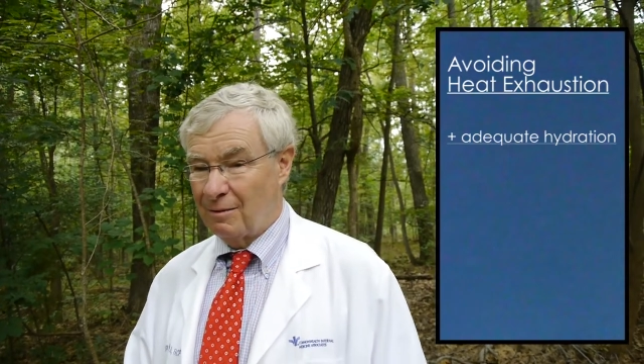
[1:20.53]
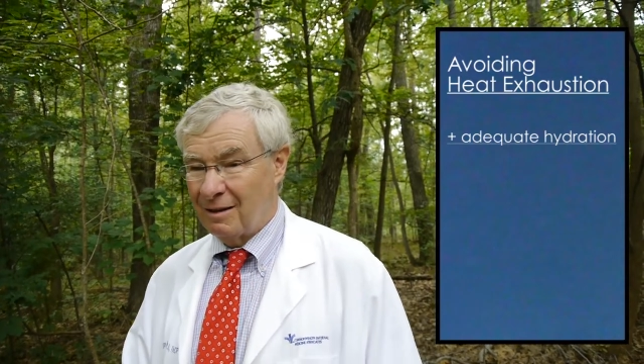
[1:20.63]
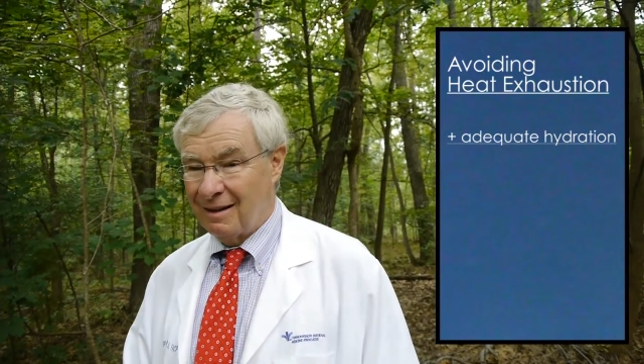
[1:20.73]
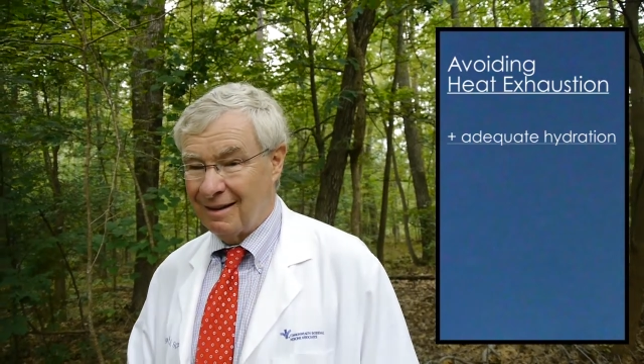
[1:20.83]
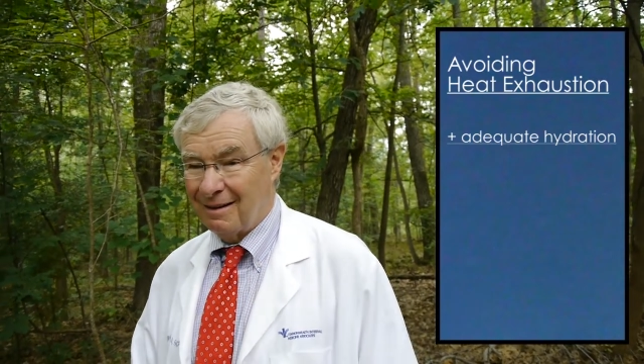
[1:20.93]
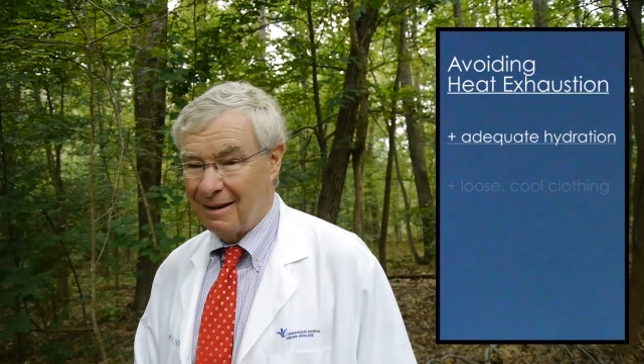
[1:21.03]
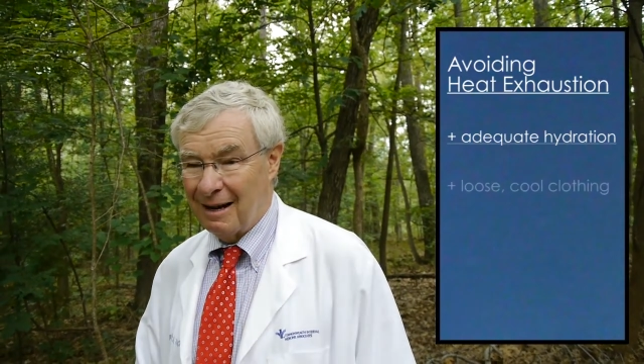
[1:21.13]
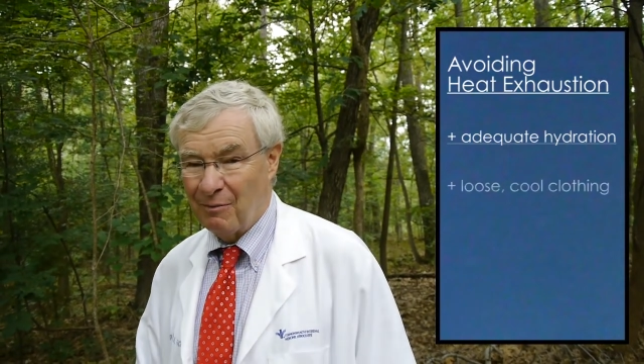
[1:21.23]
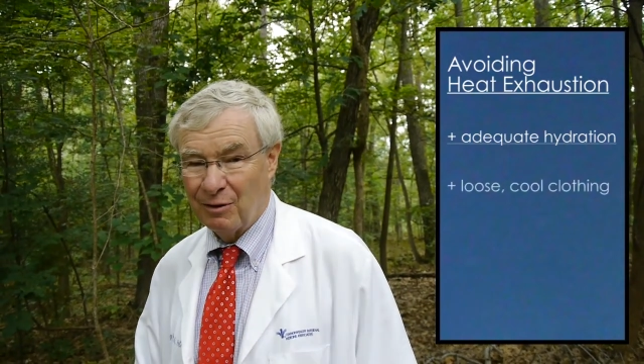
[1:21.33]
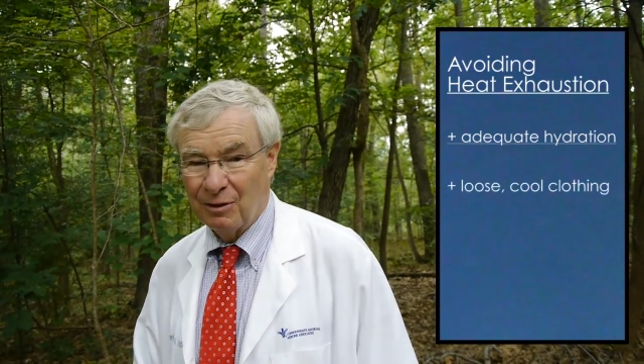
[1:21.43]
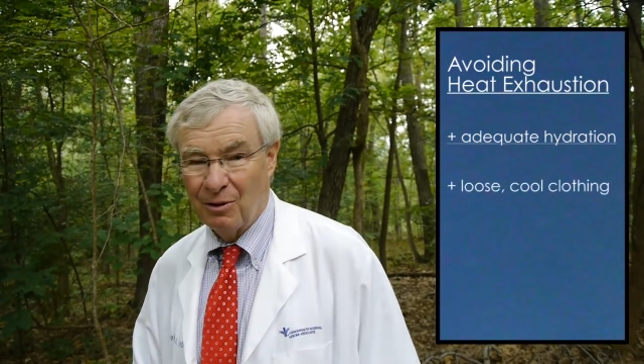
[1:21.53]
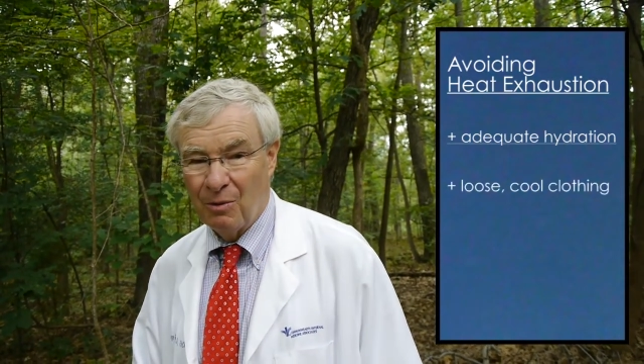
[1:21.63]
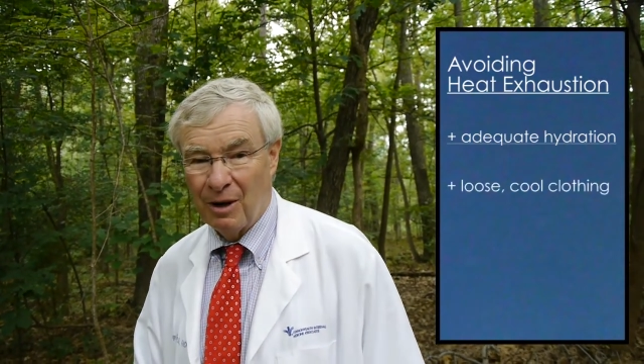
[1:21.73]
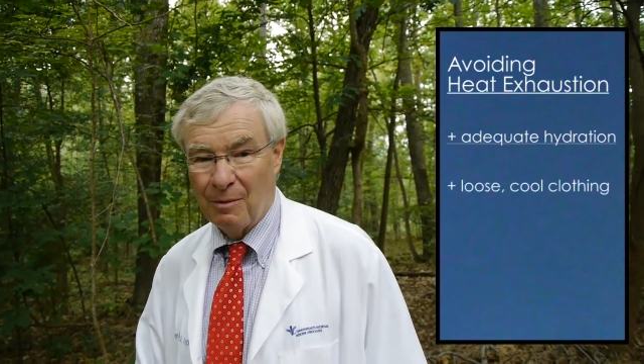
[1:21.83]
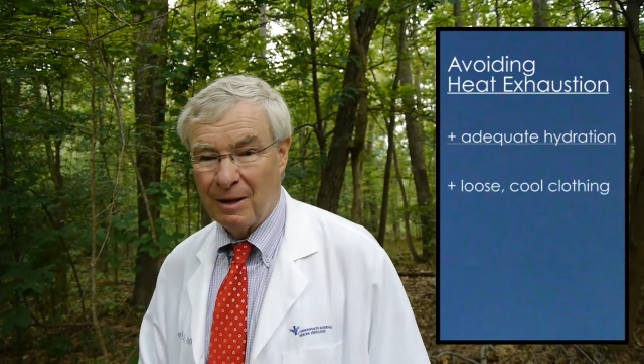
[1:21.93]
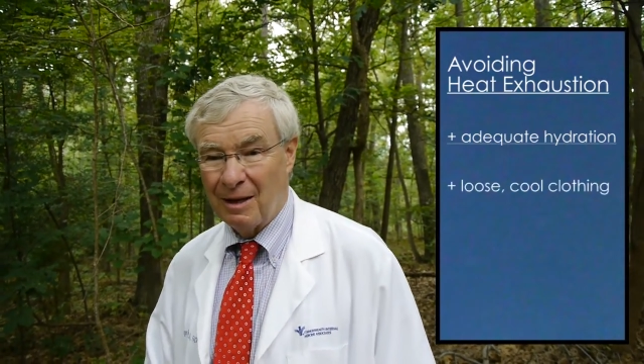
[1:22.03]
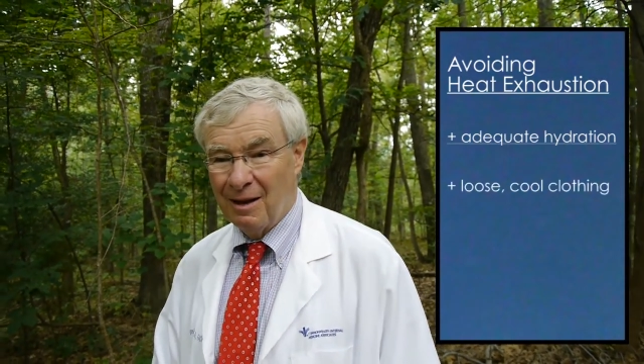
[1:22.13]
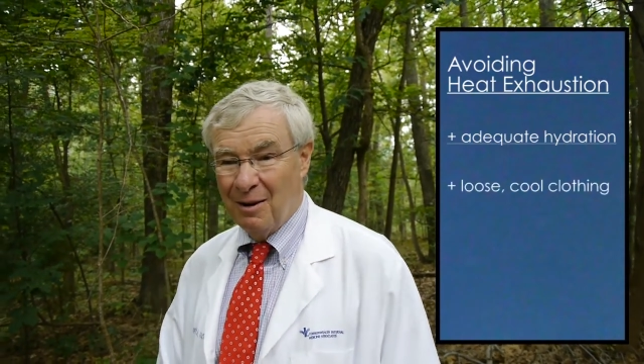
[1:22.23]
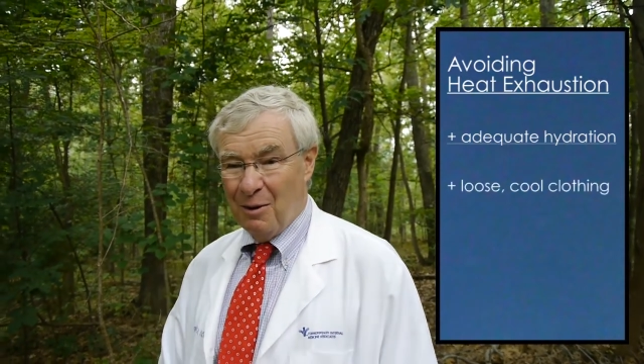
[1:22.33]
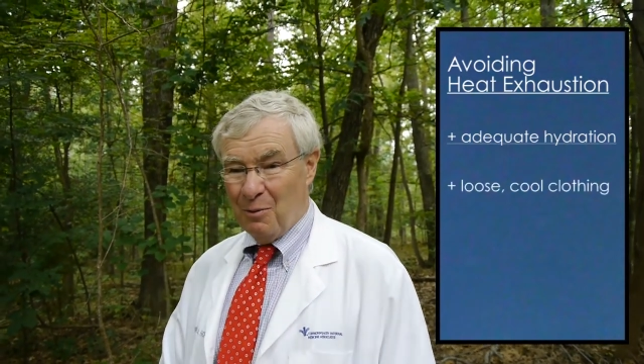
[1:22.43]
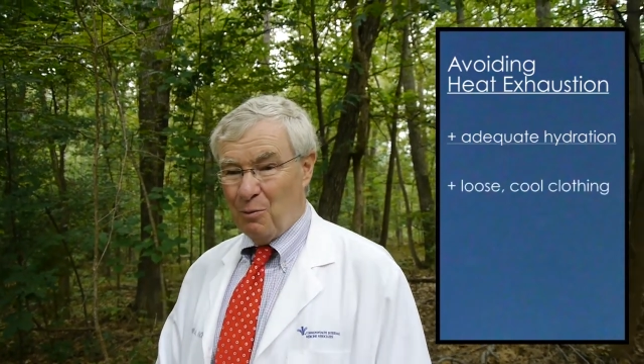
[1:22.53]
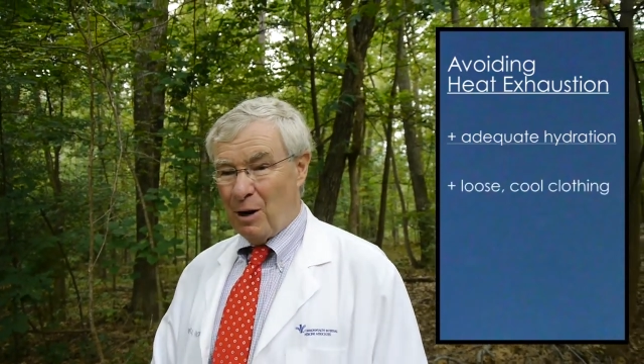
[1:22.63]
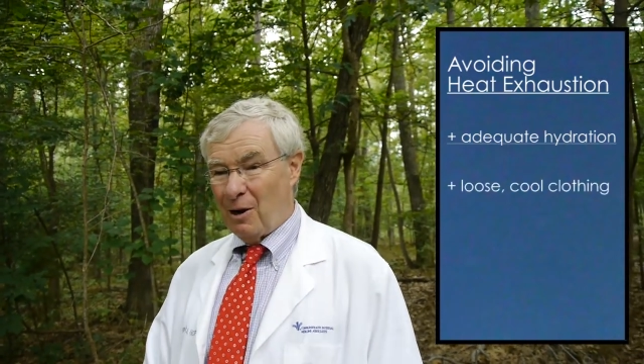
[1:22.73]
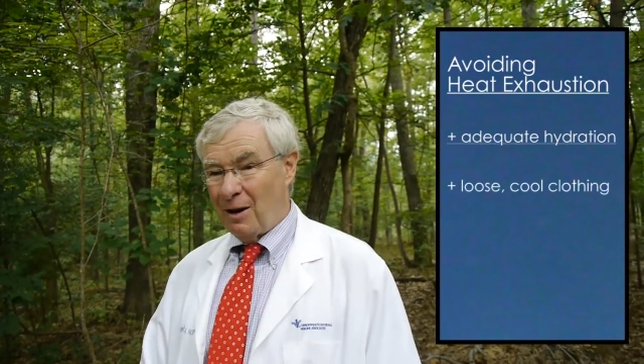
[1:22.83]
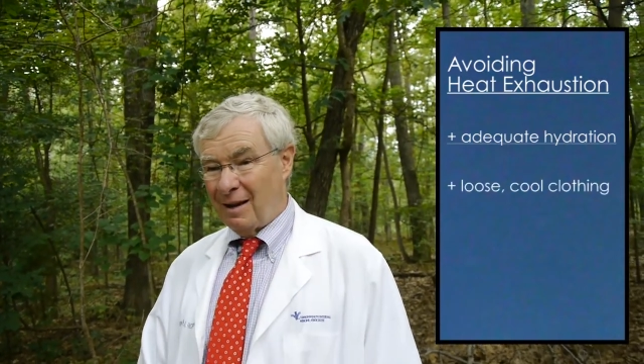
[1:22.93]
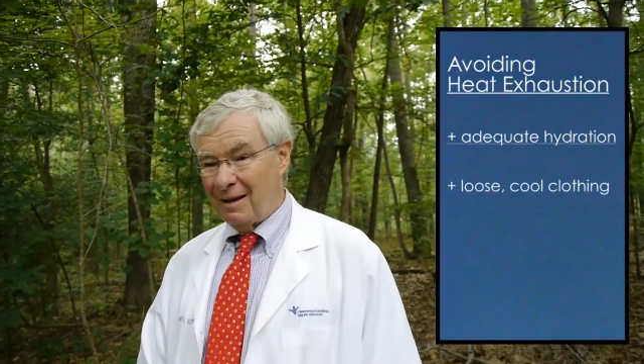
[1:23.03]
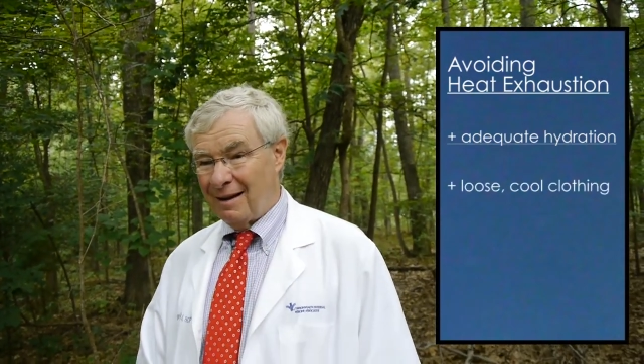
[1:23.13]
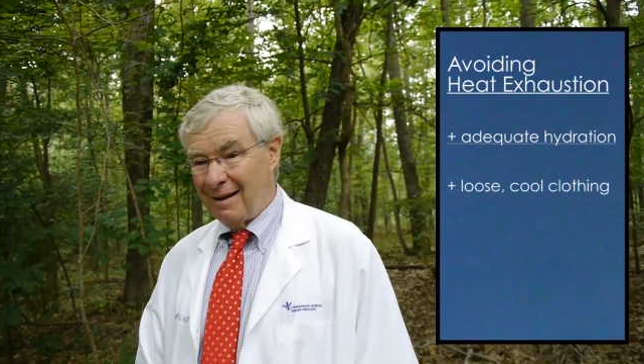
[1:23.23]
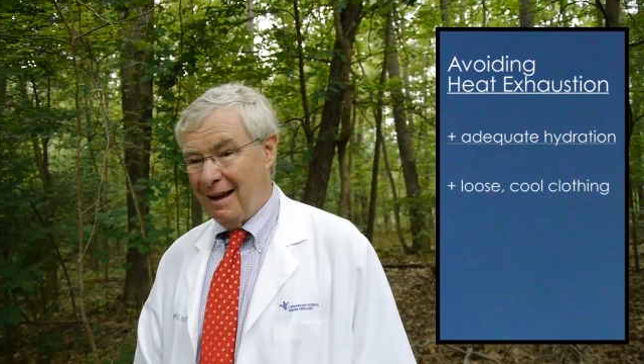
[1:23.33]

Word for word: Uh, obviously, don't want to be wearing uh,